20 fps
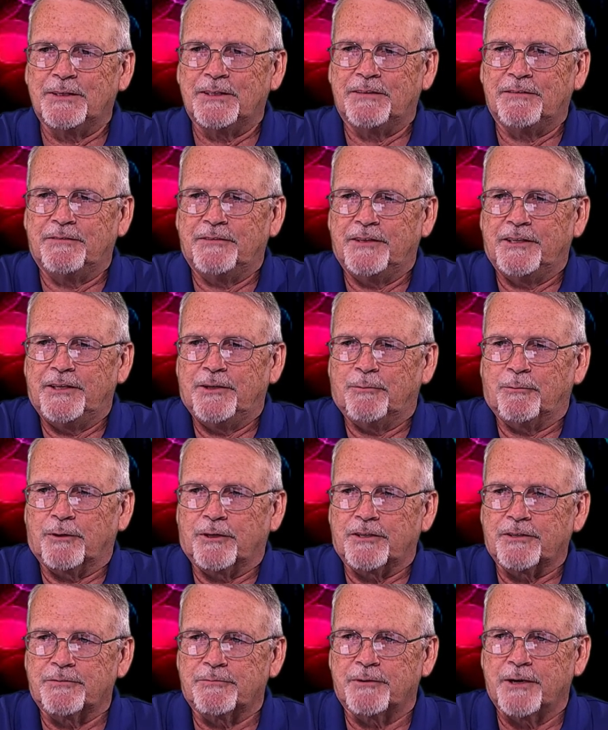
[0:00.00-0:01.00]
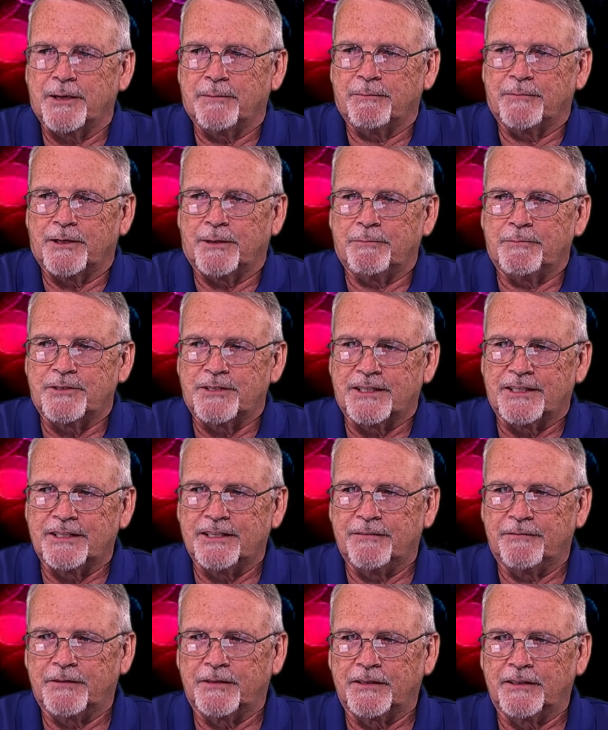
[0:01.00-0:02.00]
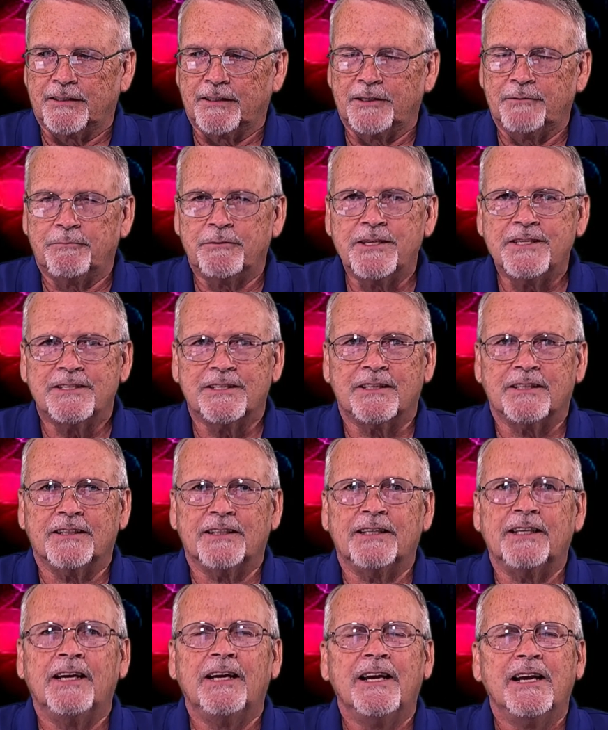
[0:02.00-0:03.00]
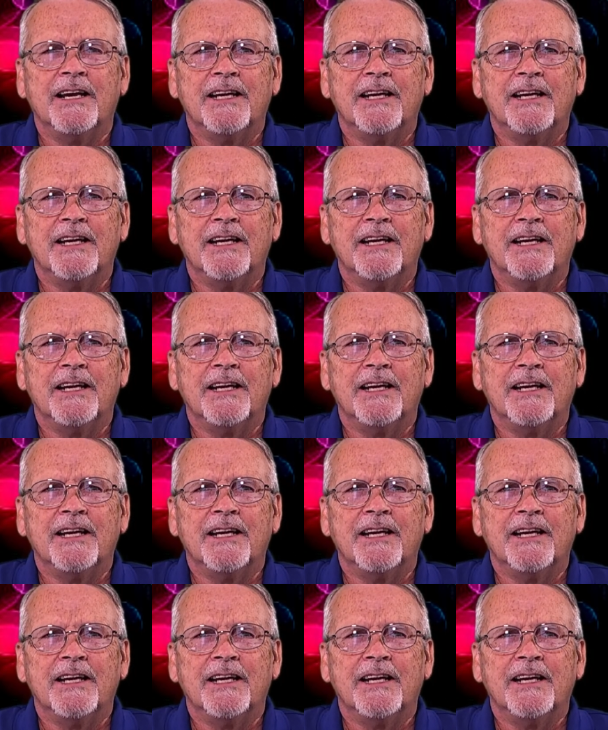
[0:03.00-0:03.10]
but the video work has ramped up significantly recently.